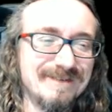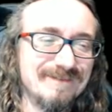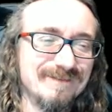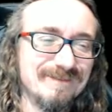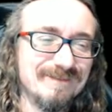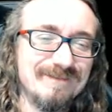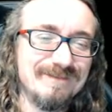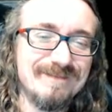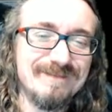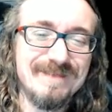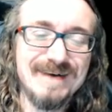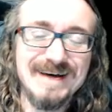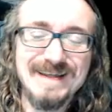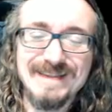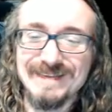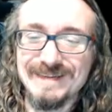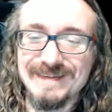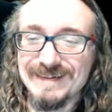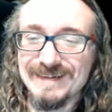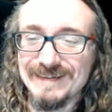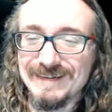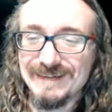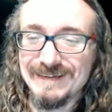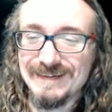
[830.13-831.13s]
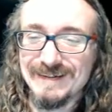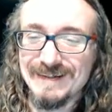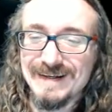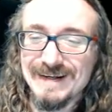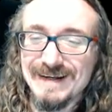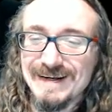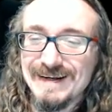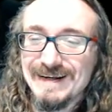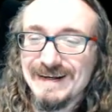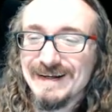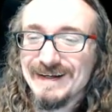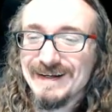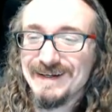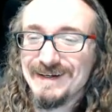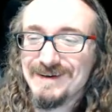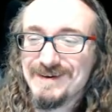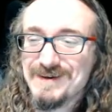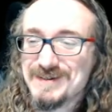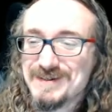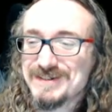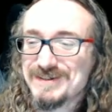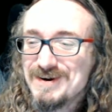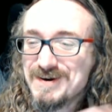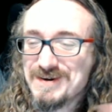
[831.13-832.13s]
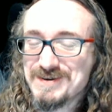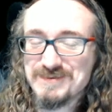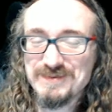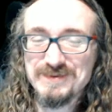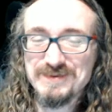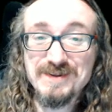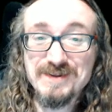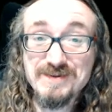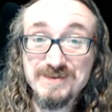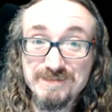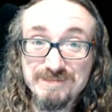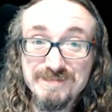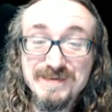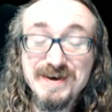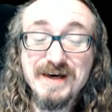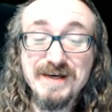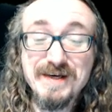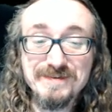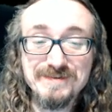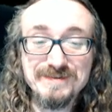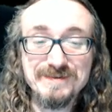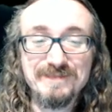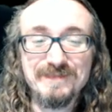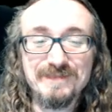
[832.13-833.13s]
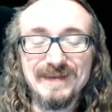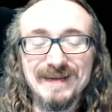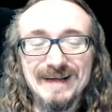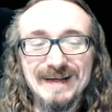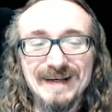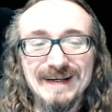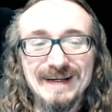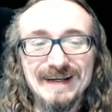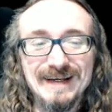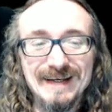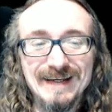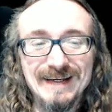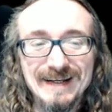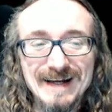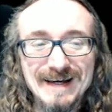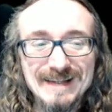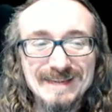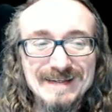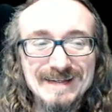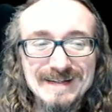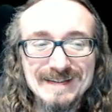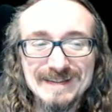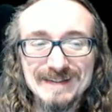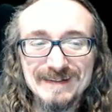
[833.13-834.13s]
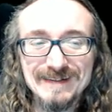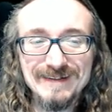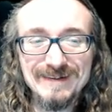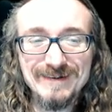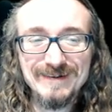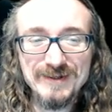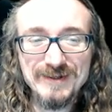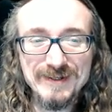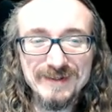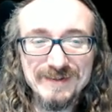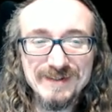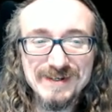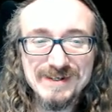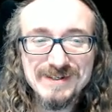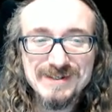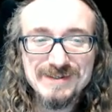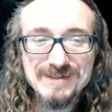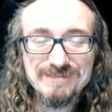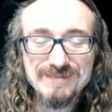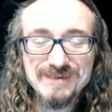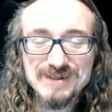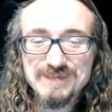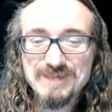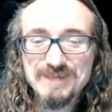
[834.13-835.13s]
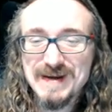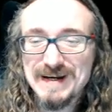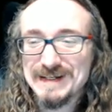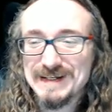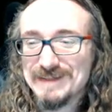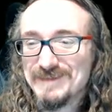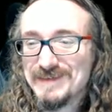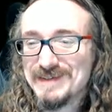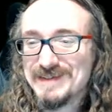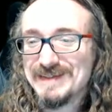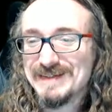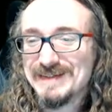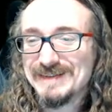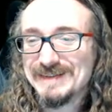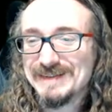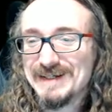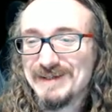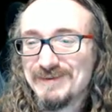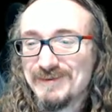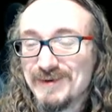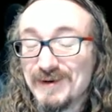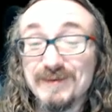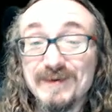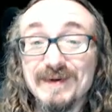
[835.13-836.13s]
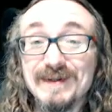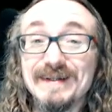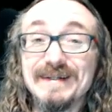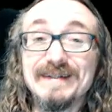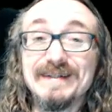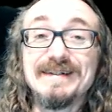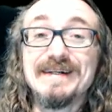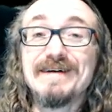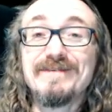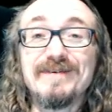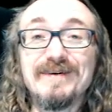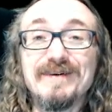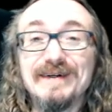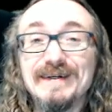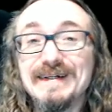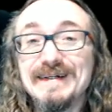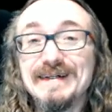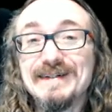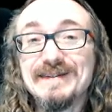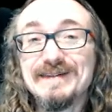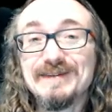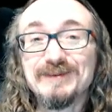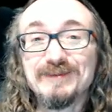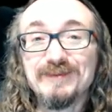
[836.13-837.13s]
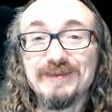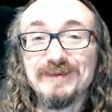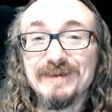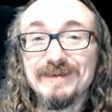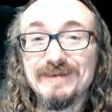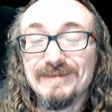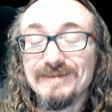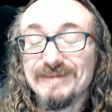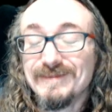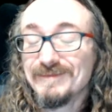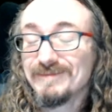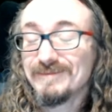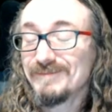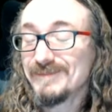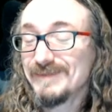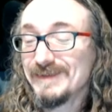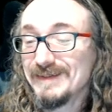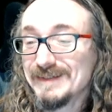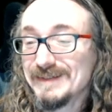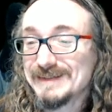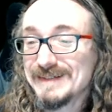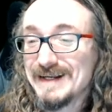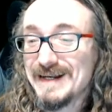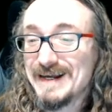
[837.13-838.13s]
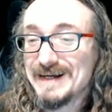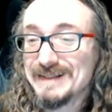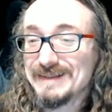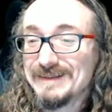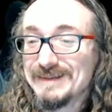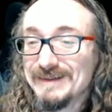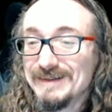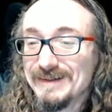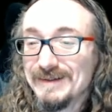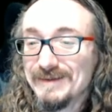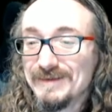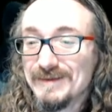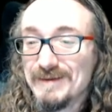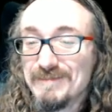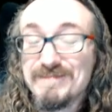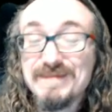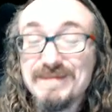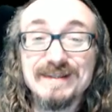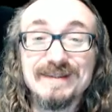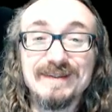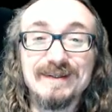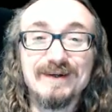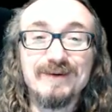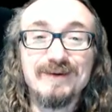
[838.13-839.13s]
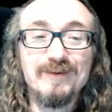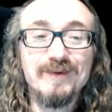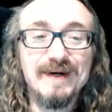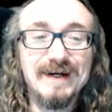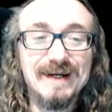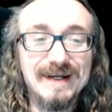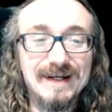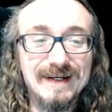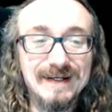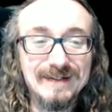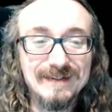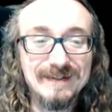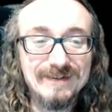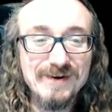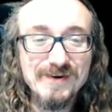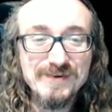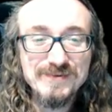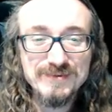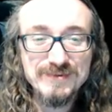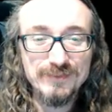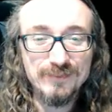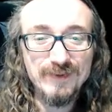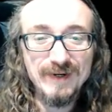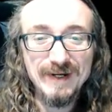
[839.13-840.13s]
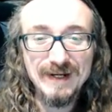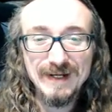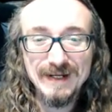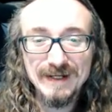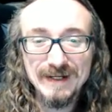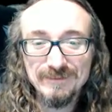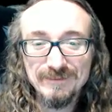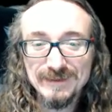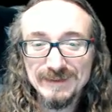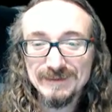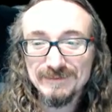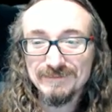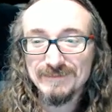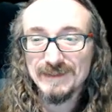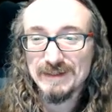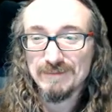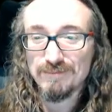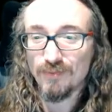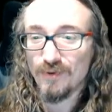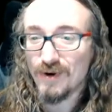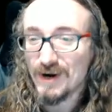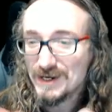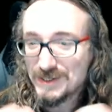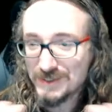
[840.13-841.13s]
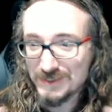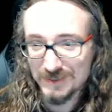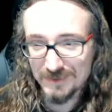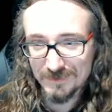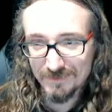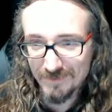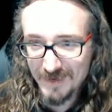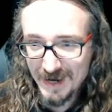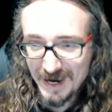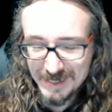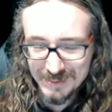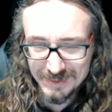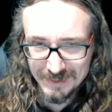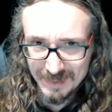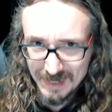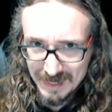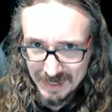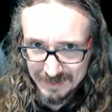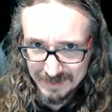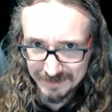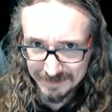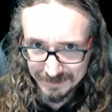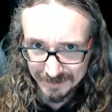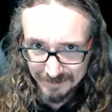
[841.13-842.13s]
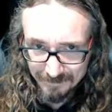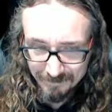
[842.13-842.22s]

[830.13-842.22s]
method you know, it starts with those myths. And I think the goal of this perspective is to say, well, really, it never ends with. It's not like the the mythic way goes away and we embrace rationality.